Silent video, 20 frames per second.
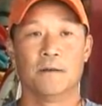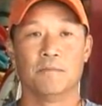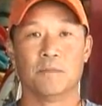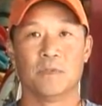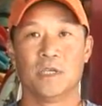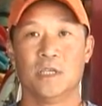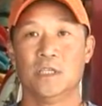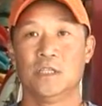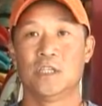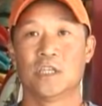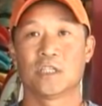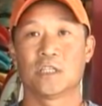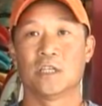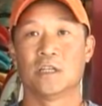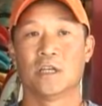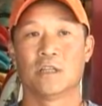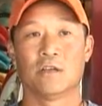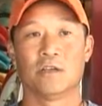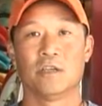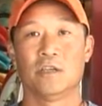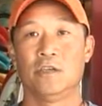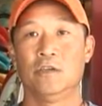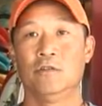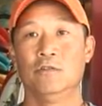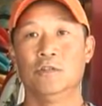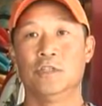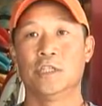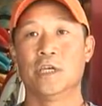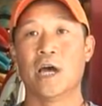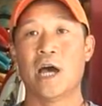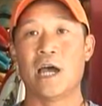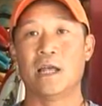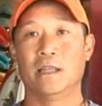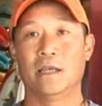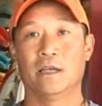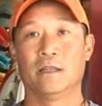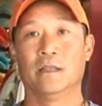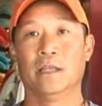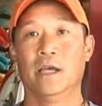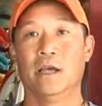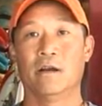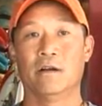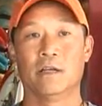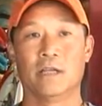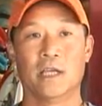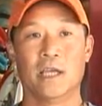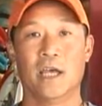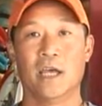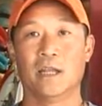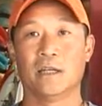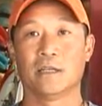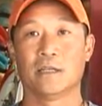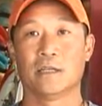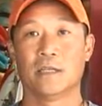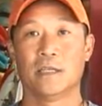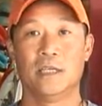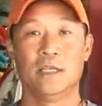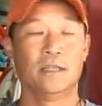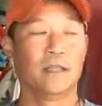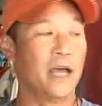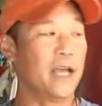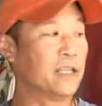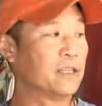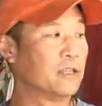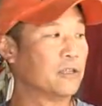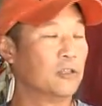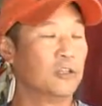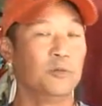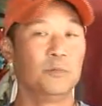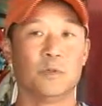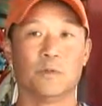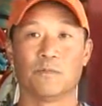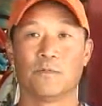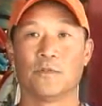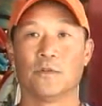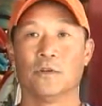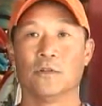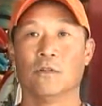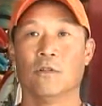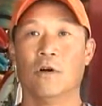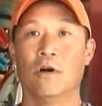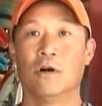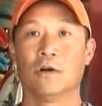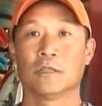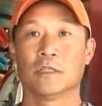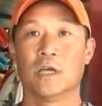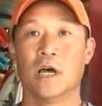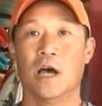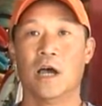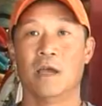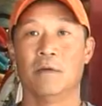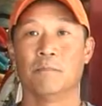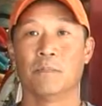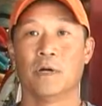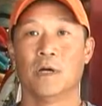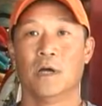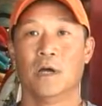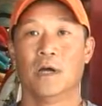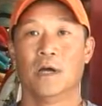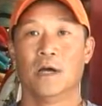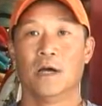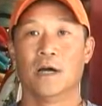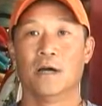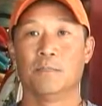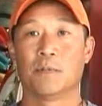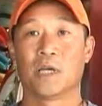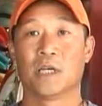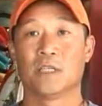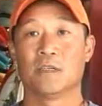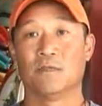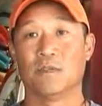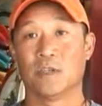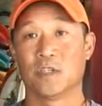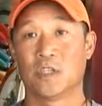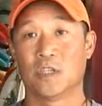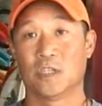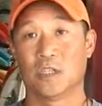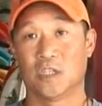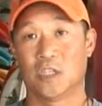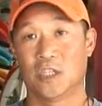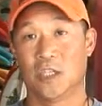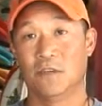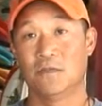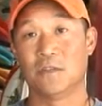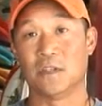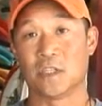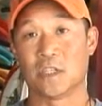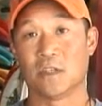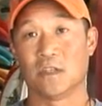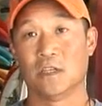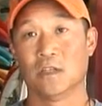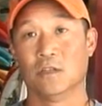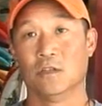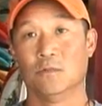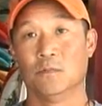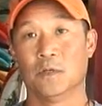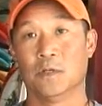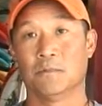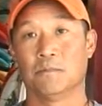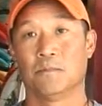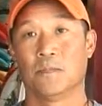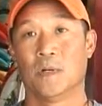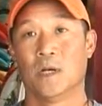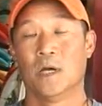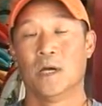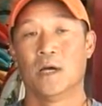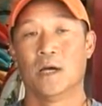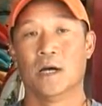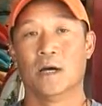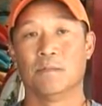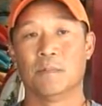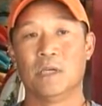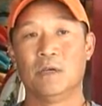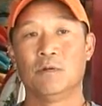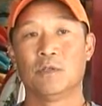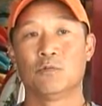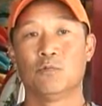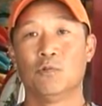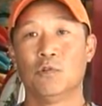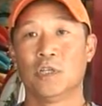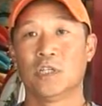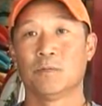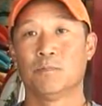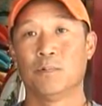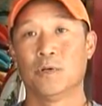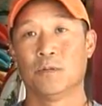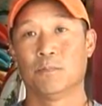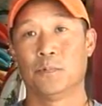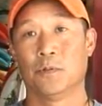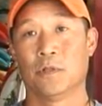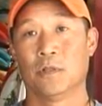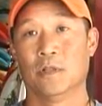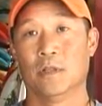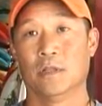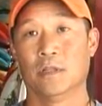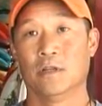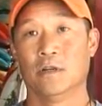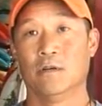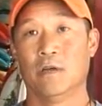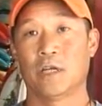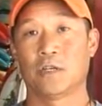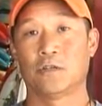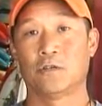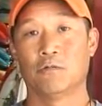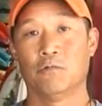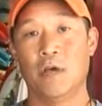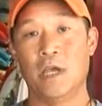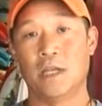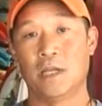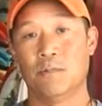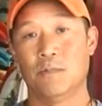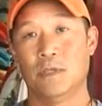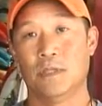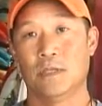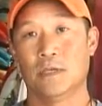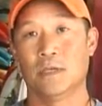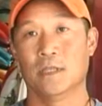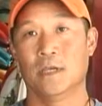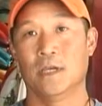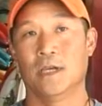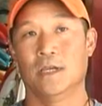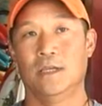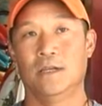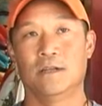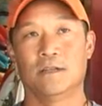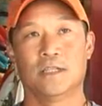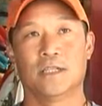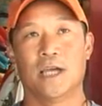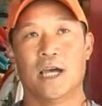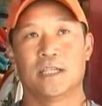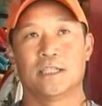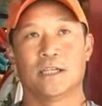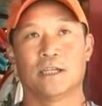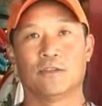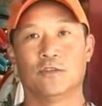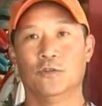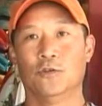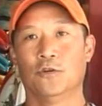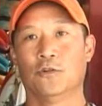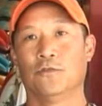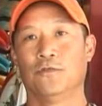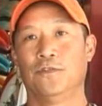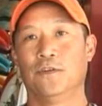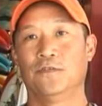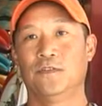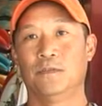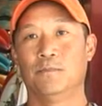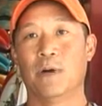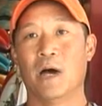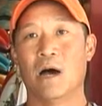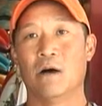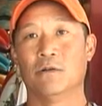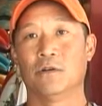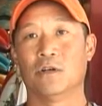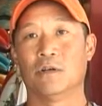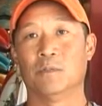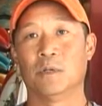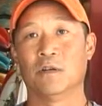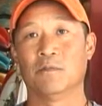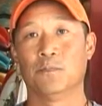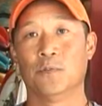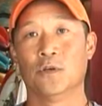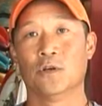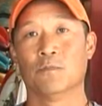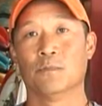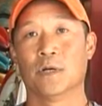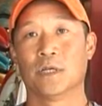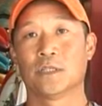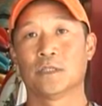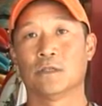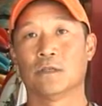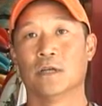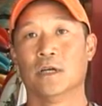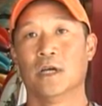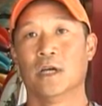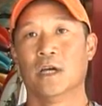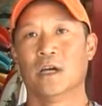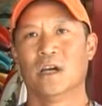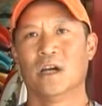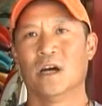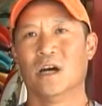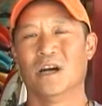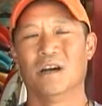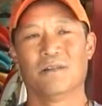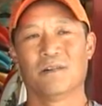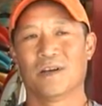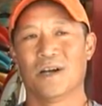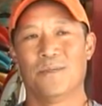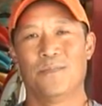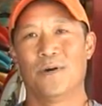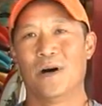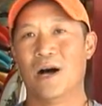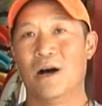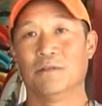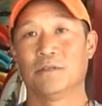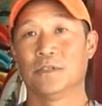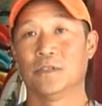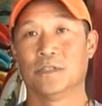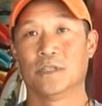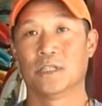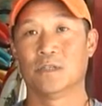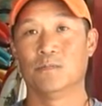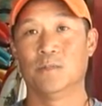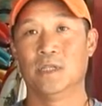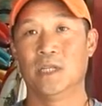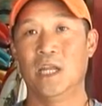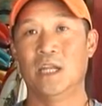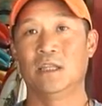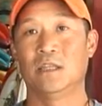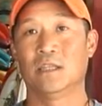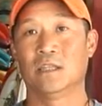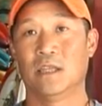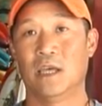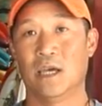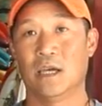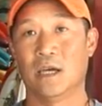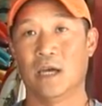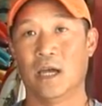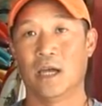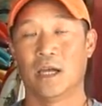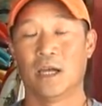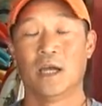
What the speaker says: He's just another huge guy like Laird, and he liked the aluminum for a long time because of the stiffness of the aluminum. He was willing to put up a little extra weight. I mean, the guy's like a 250 pounder, of pure muscle. Yeah. A couple ounces doesn't mean anything to that guy.